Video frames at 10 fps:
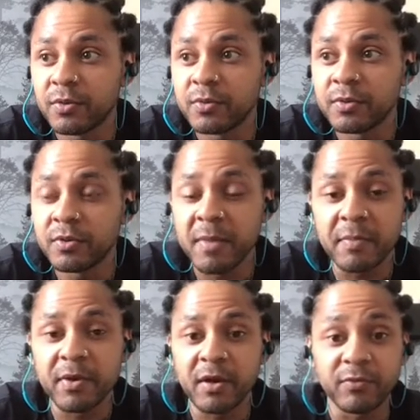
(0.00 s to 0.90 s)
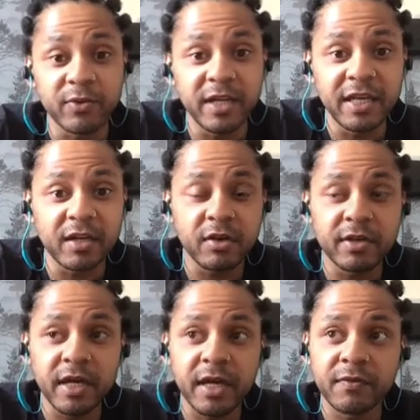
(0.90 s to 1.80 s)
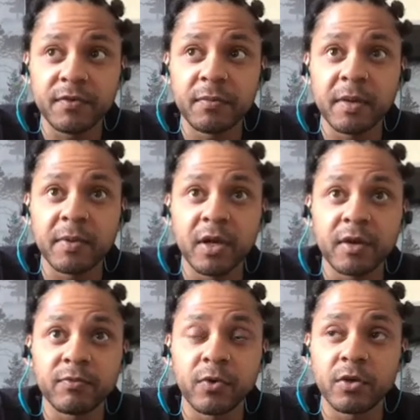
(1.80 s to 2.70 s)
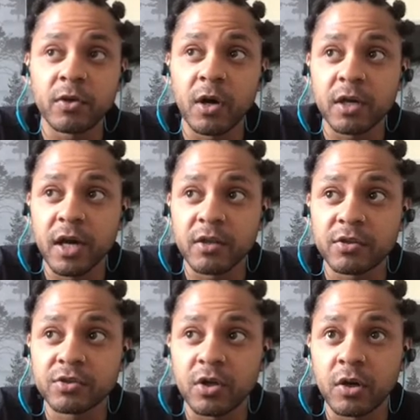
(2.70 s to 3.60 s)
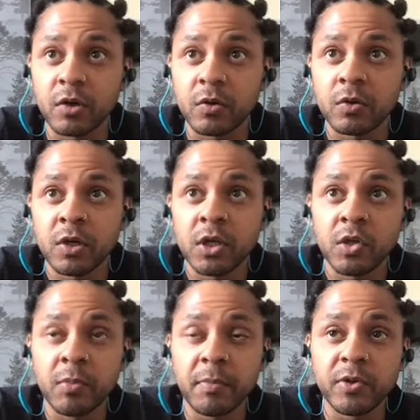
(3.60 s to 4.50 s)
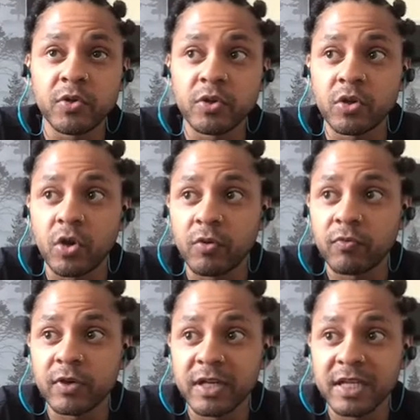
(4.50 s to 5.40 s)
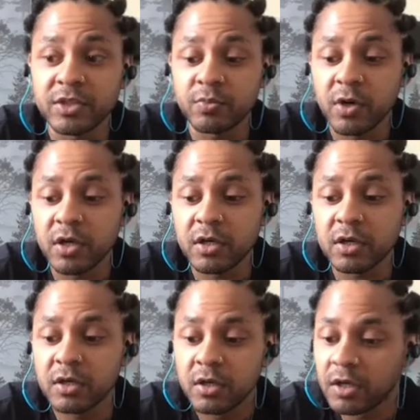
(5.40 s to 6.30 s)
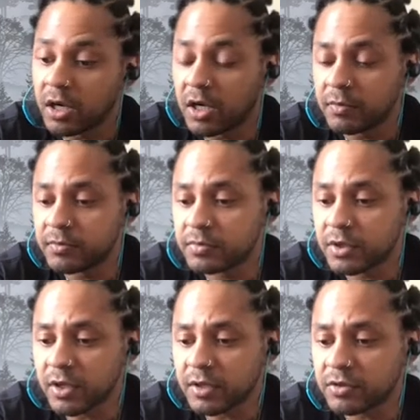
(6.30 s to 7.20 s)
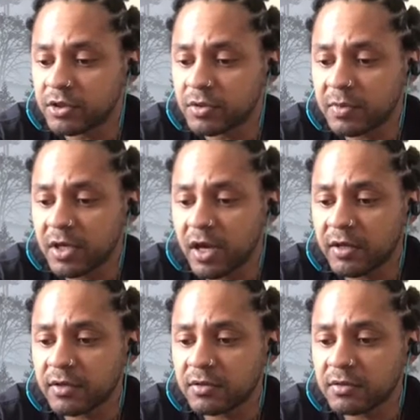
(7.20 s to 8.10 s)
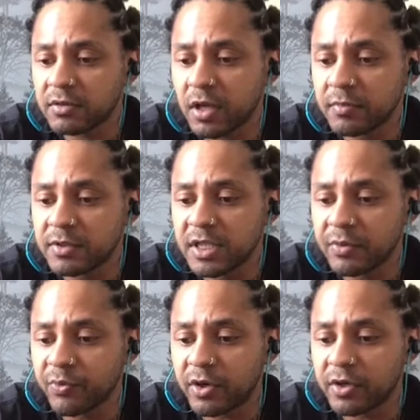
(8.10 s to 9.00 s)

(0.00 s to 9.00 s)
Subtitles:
you may be going through an ego death, you may be going through a dark night of the soul, you may be doing a lot of release work. So I'm just going to be going, seeing what